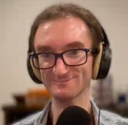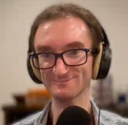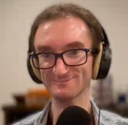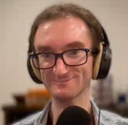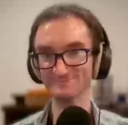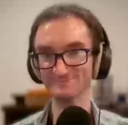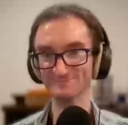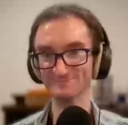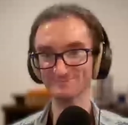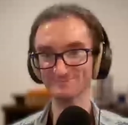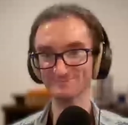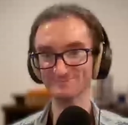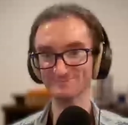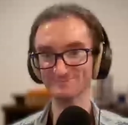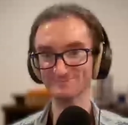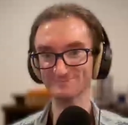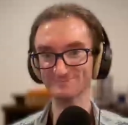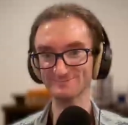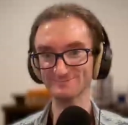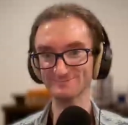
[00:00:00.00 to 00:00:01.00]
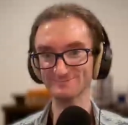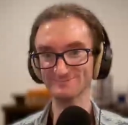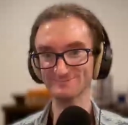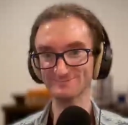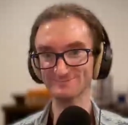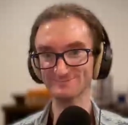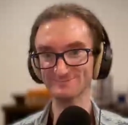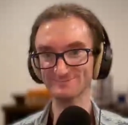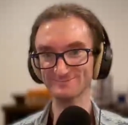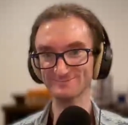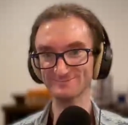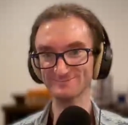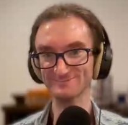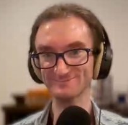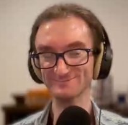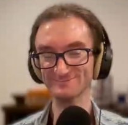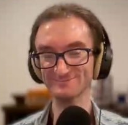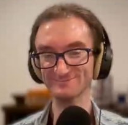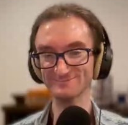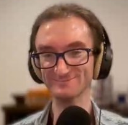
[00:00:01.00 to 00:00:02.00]

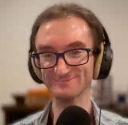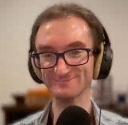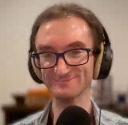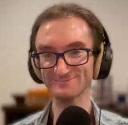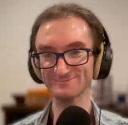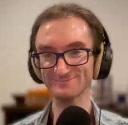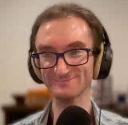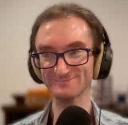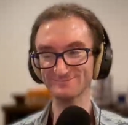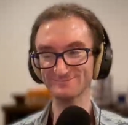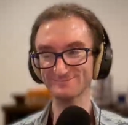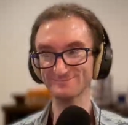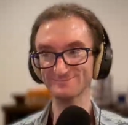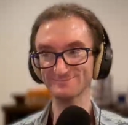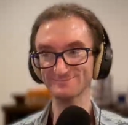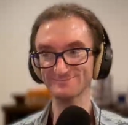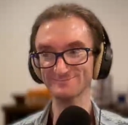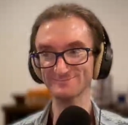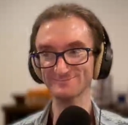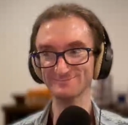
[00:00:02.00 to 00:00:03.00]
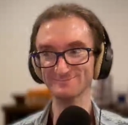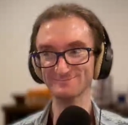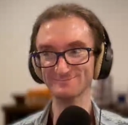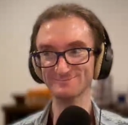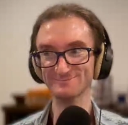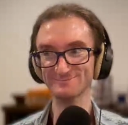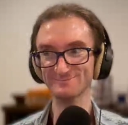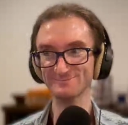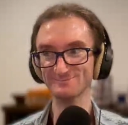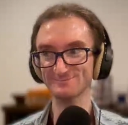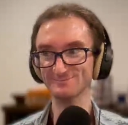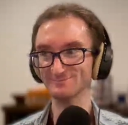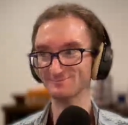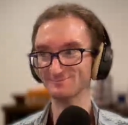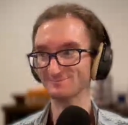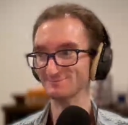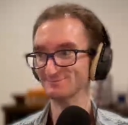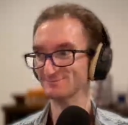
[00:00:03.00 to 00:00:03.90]
[no speech]